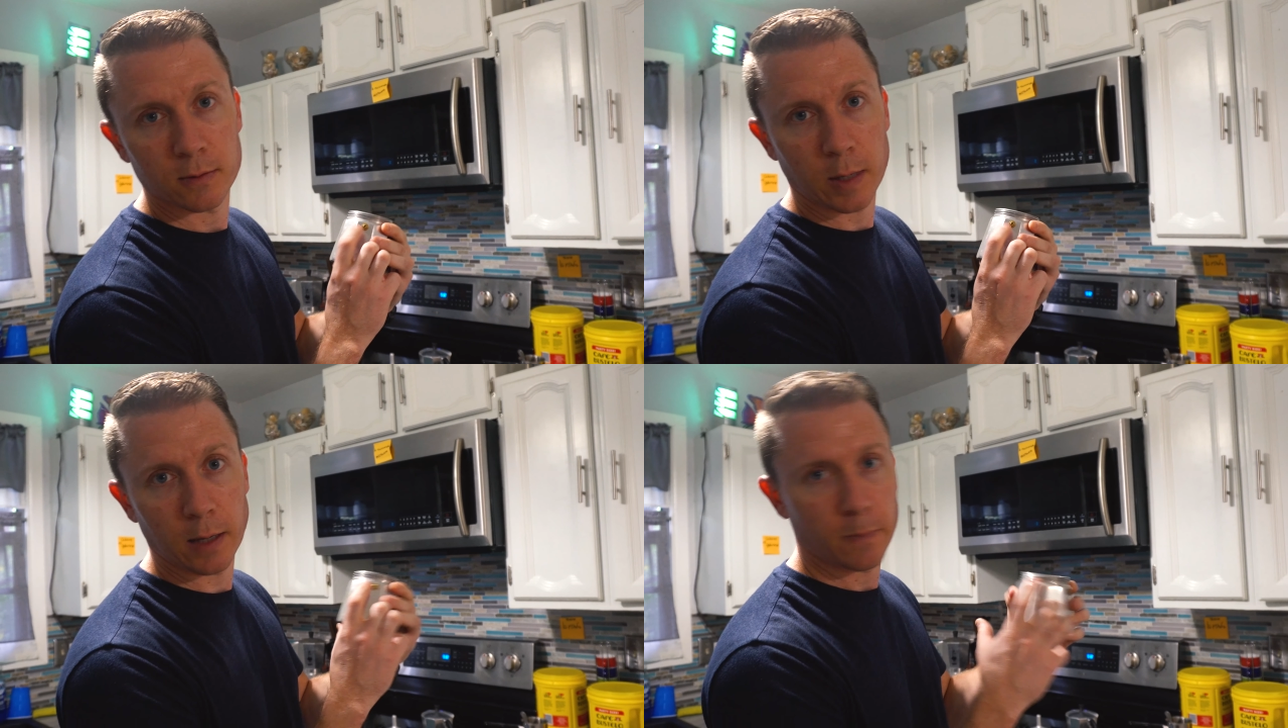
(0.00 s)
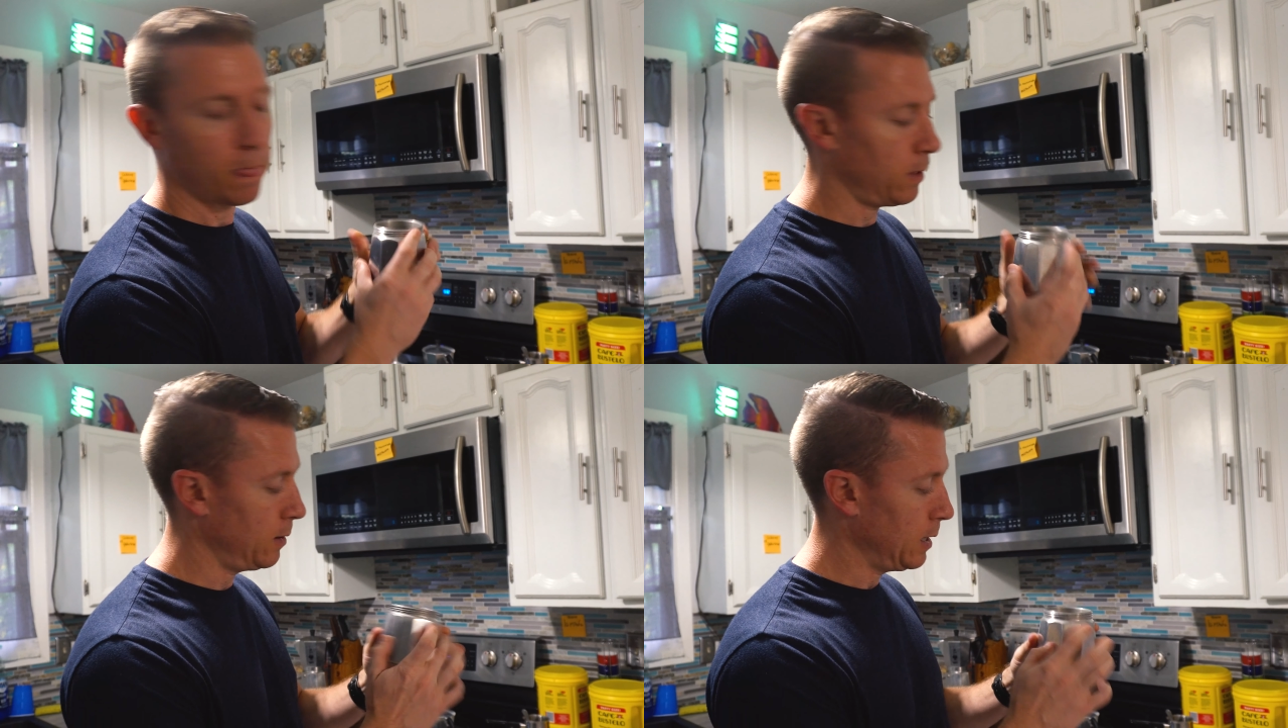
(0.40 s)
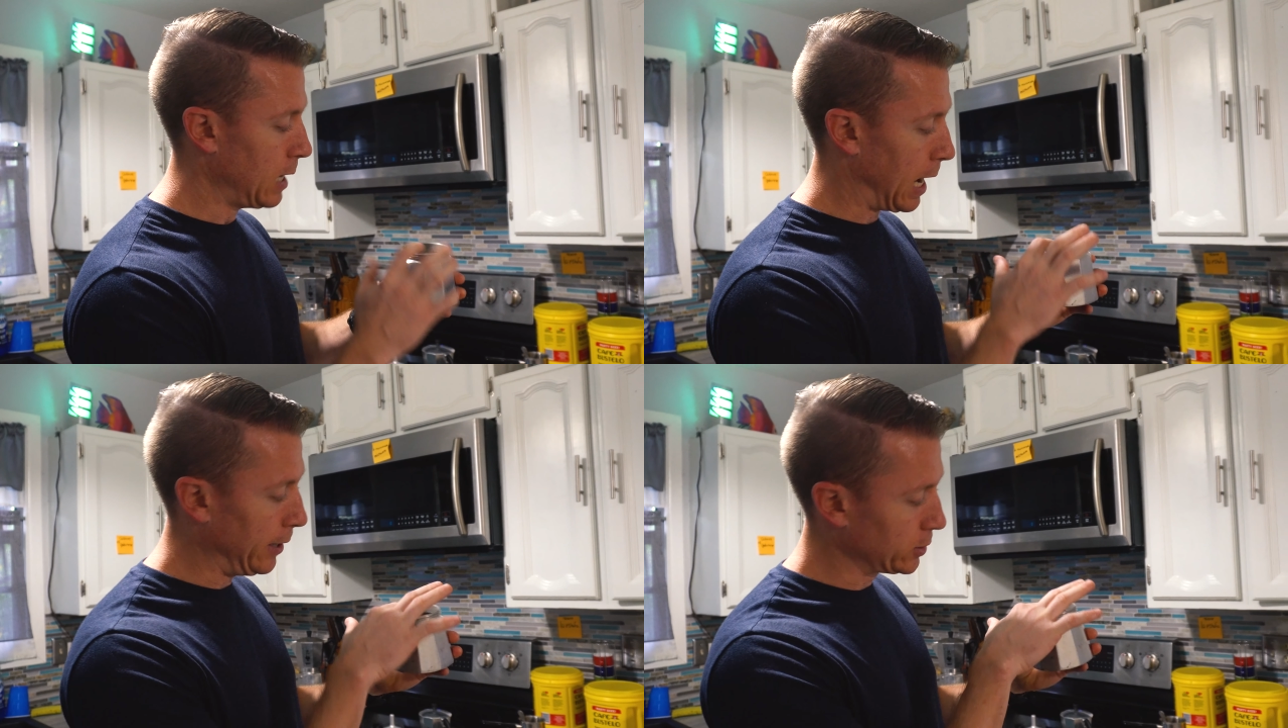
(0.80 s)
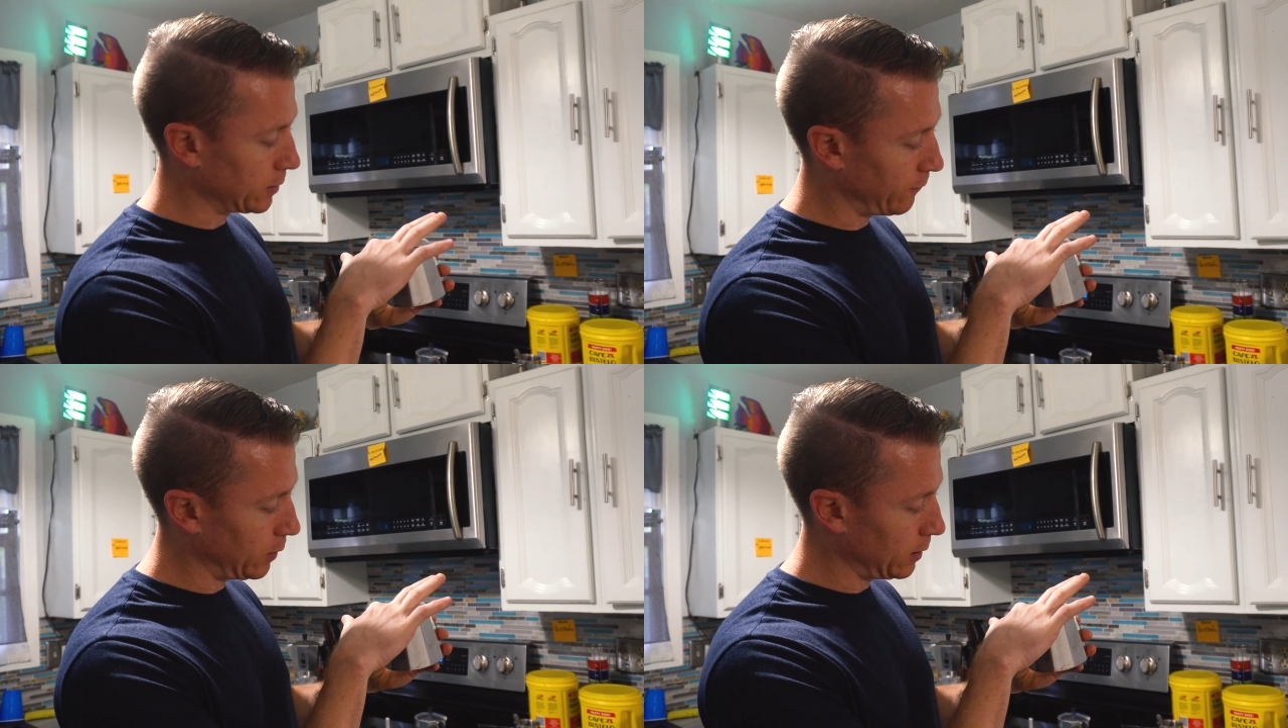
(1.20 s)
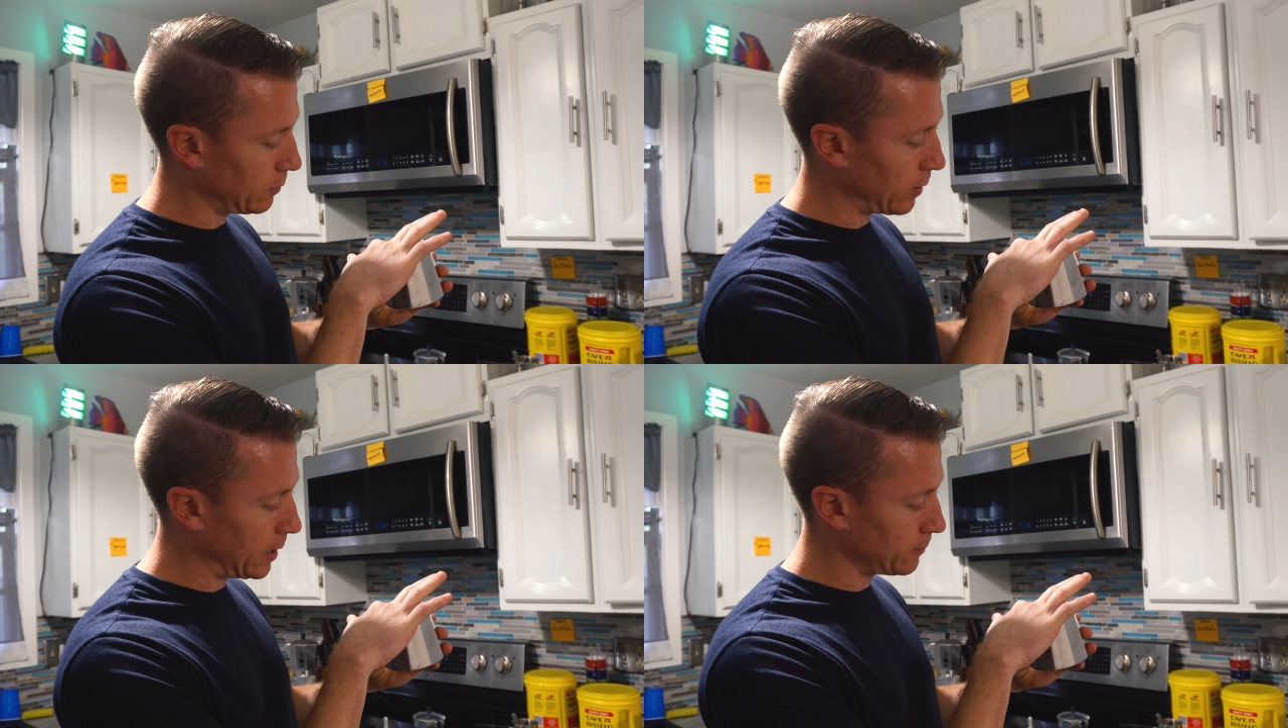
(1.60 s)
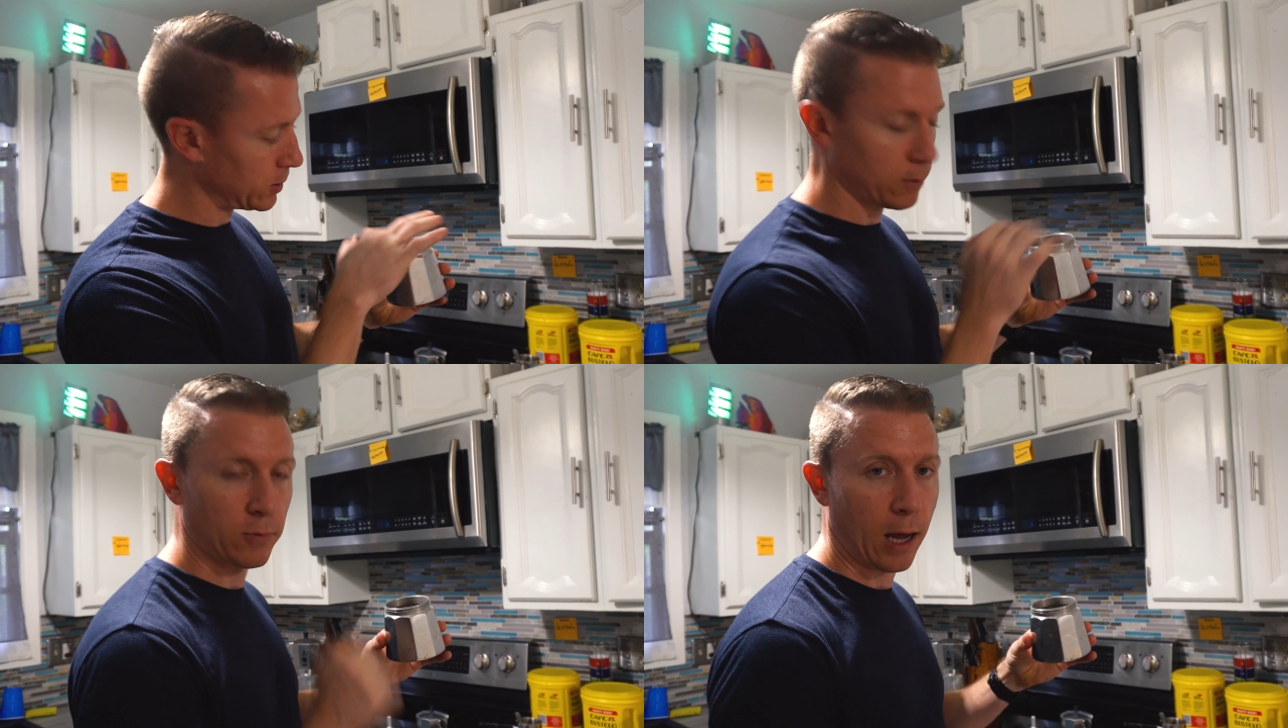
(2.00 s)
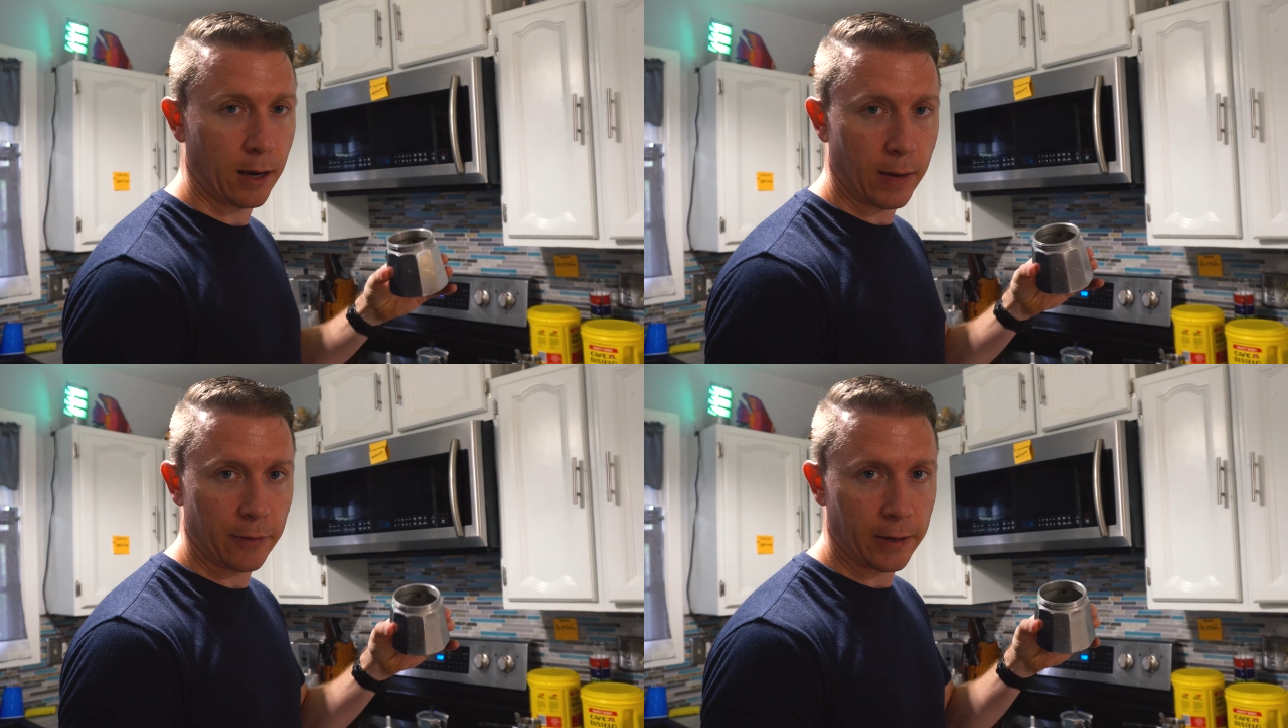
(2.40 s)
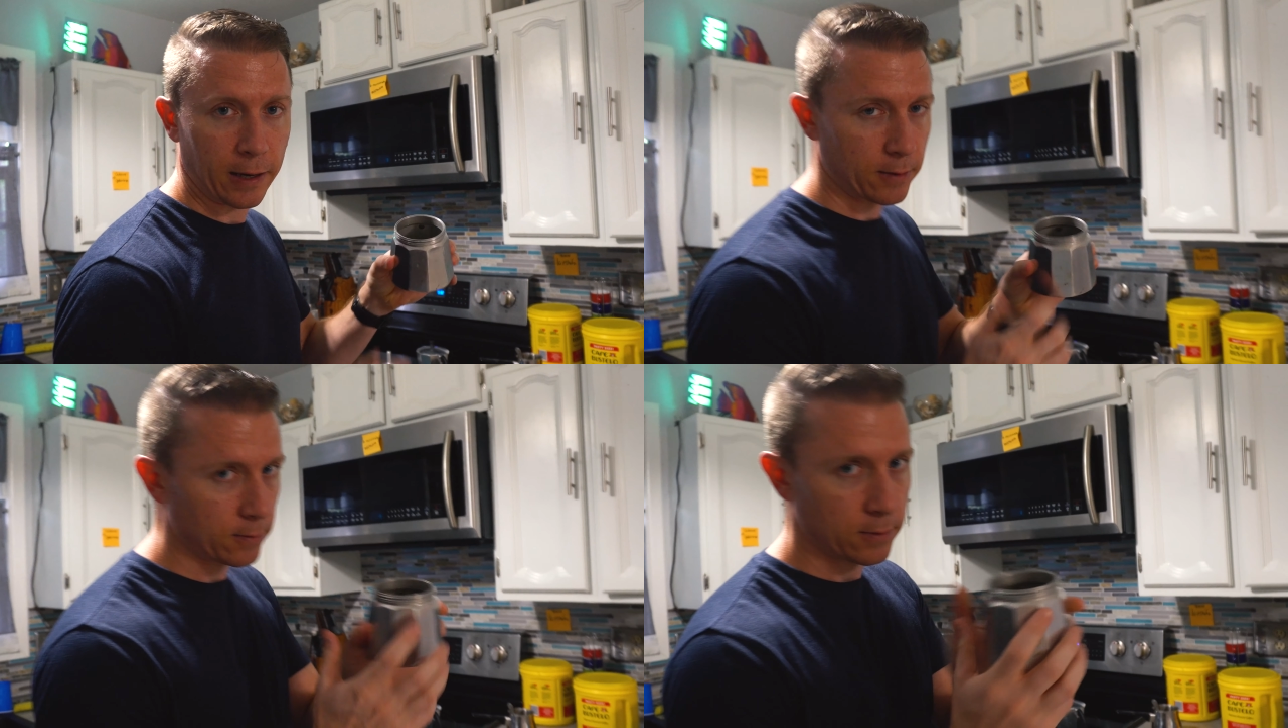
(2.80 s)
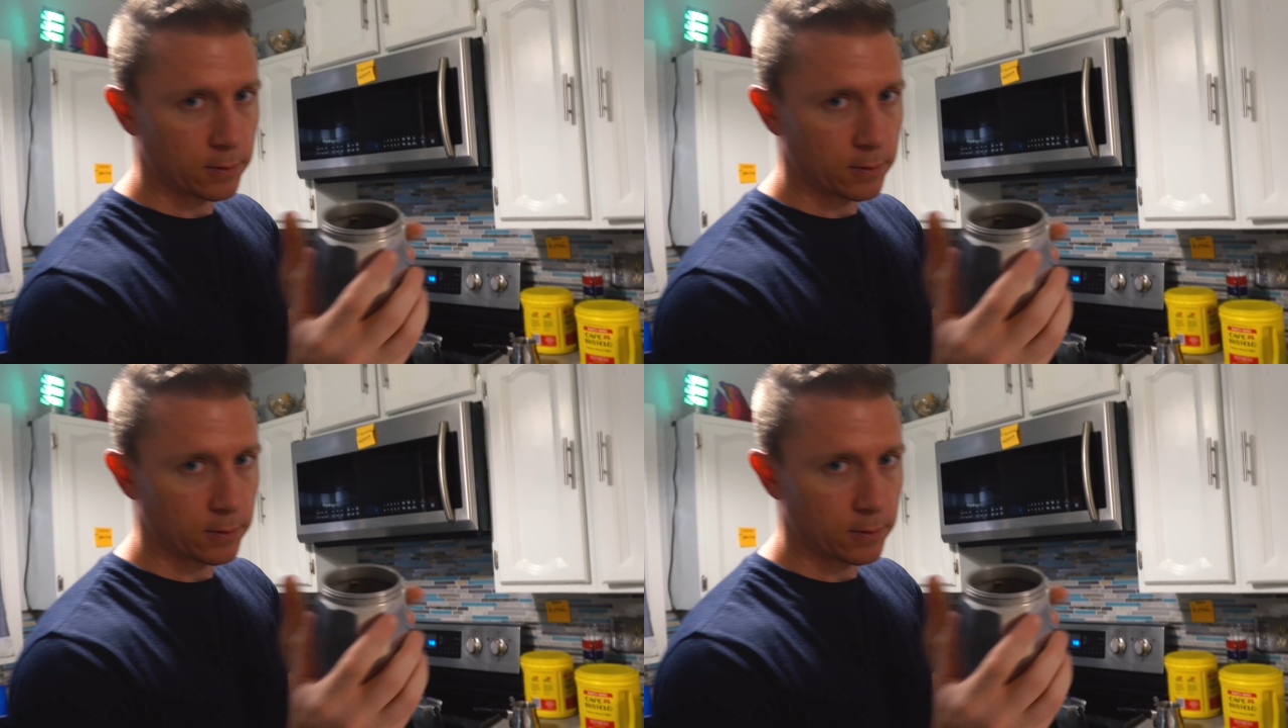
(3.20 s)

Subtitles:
right? I usually fill it right about there,